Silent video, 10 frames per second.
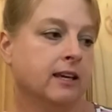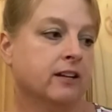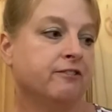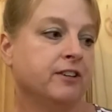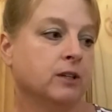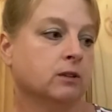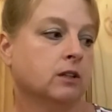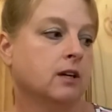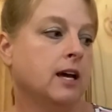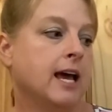in a field.
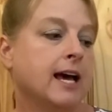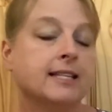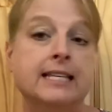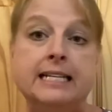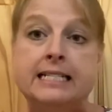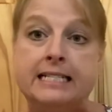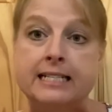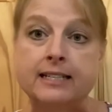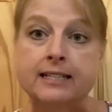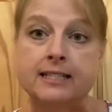As he
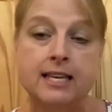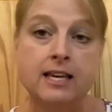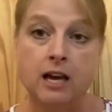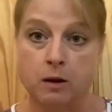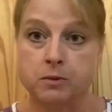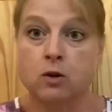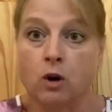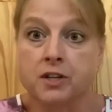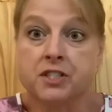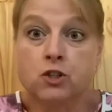digs, he comes
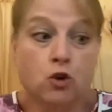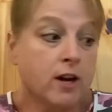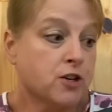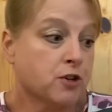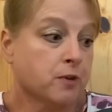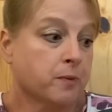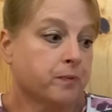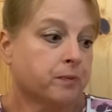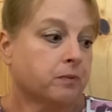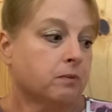across a treasure
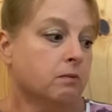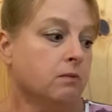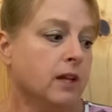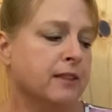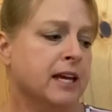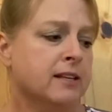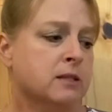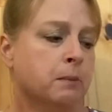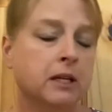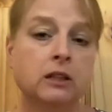that
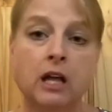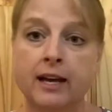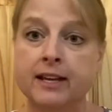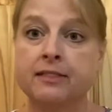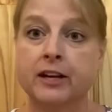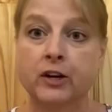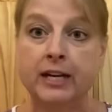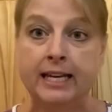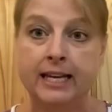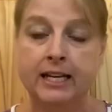has been lying there
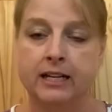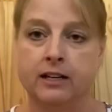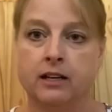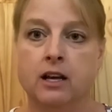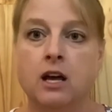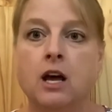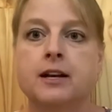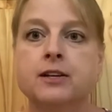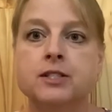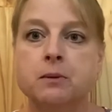hidden.
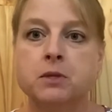Now, a